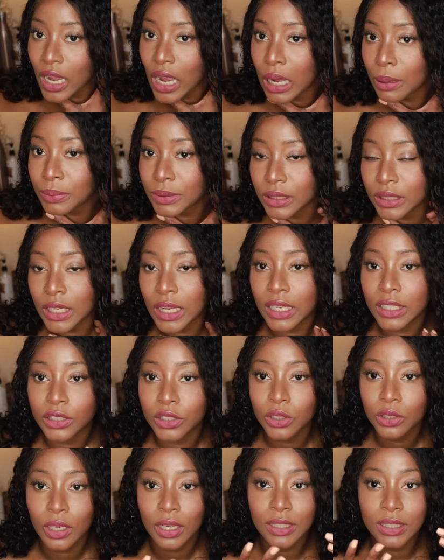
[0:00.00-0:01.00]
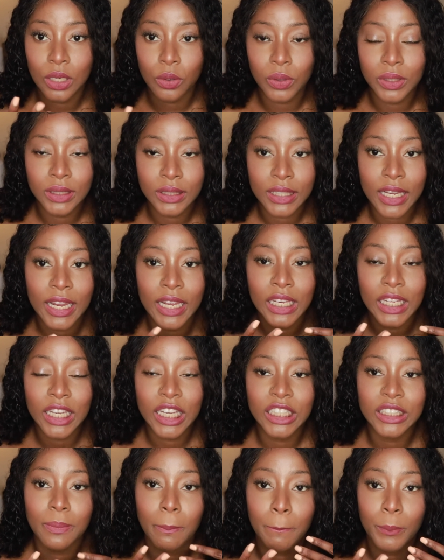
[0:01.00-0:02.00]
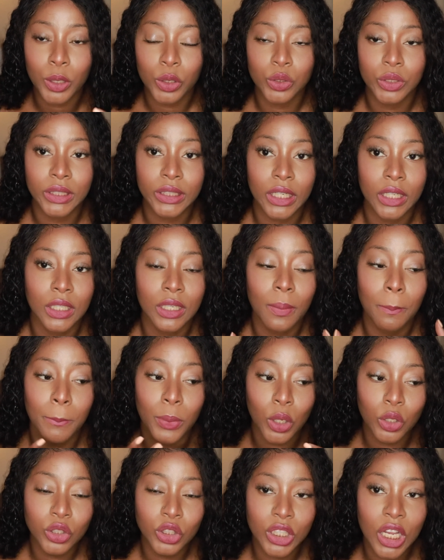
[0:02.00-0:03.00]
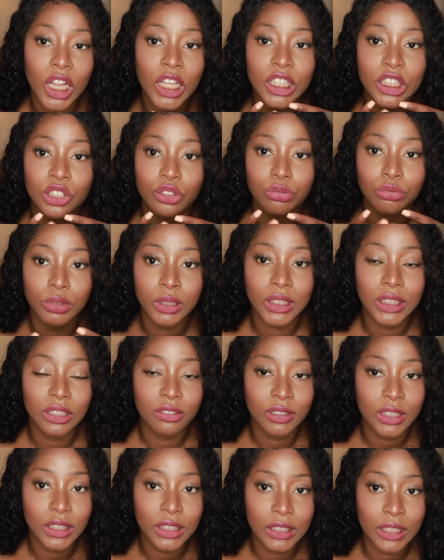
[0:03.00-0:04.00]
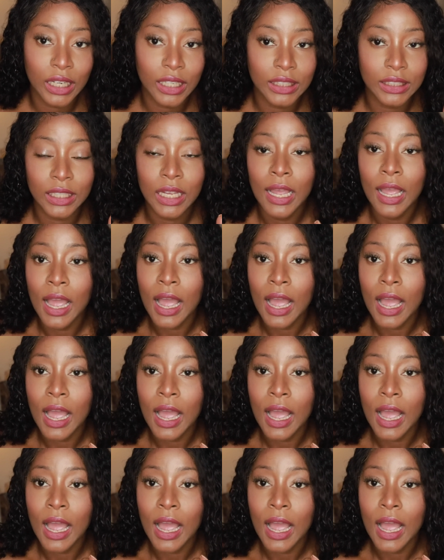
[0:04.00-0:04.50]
option, as I was saying, is brow gel. Brow gel is really nice.